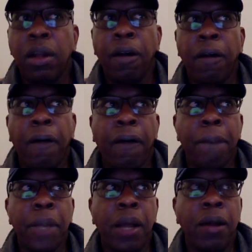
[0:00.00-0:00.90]

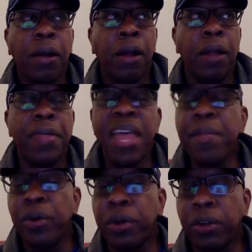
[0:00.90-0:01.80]
a
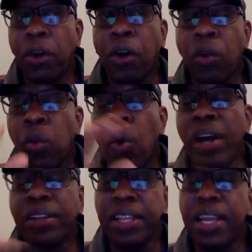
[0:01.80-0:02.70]
neighborhood called
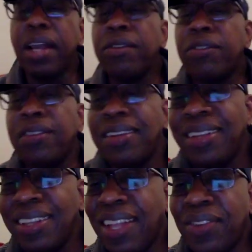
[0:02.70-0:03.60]
Juan Diaz.
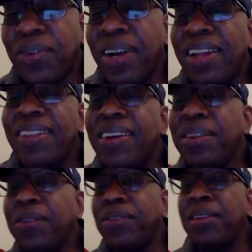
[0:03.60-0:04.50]
That's why I thought it
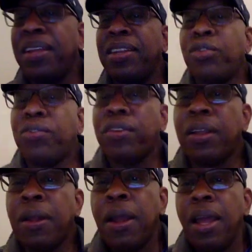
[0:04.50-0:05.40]
was interesting.
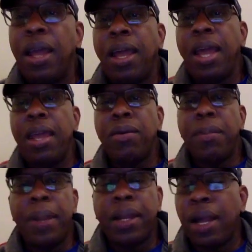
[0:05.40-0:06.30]
Hey,
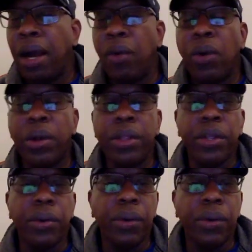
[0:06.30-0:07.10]
Rebecca, how are you?